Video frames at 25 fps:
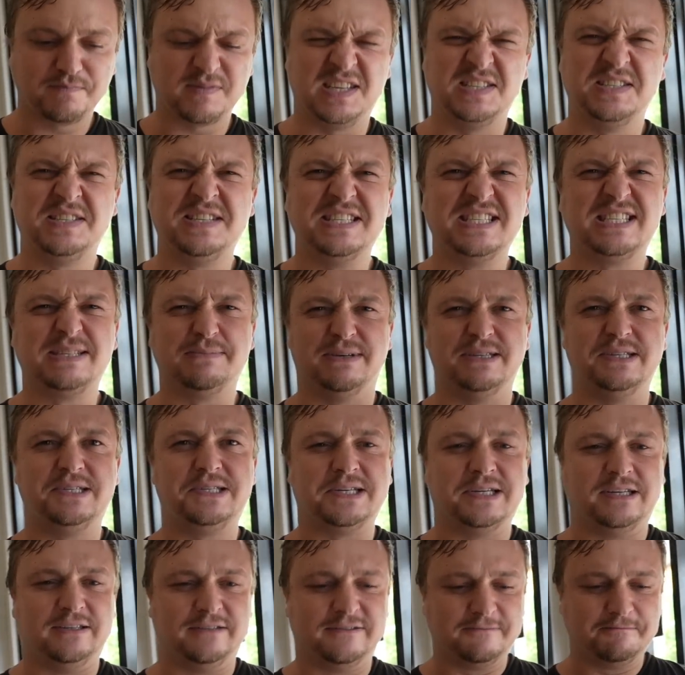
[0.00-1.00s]
I said to
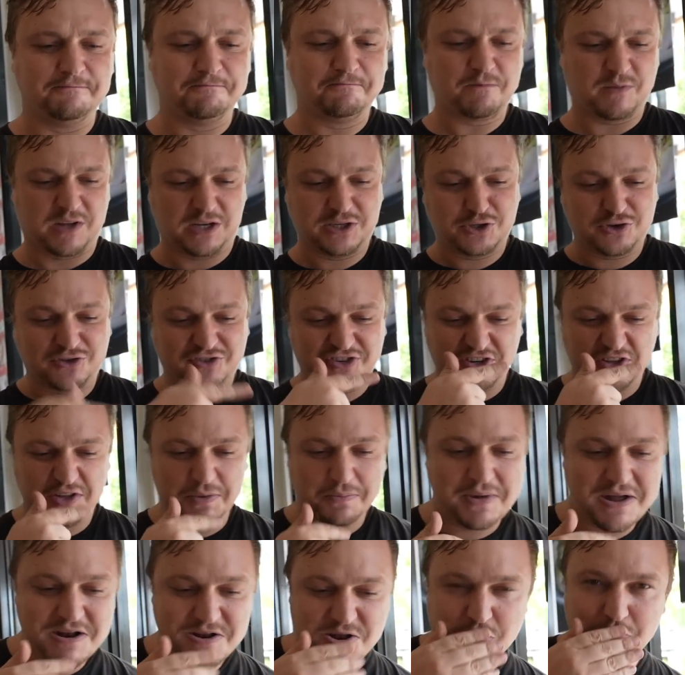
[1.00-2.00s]
myself, I saw it on the
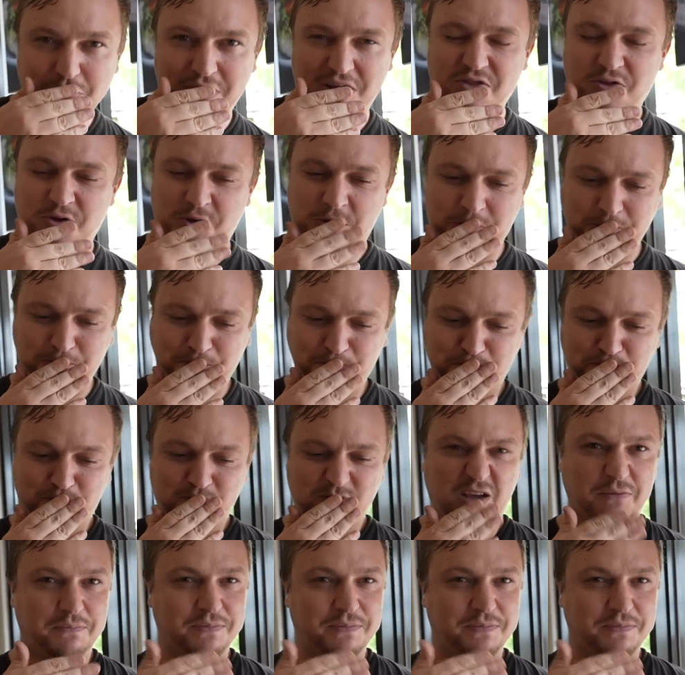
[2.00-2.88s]
menu, I thought, I've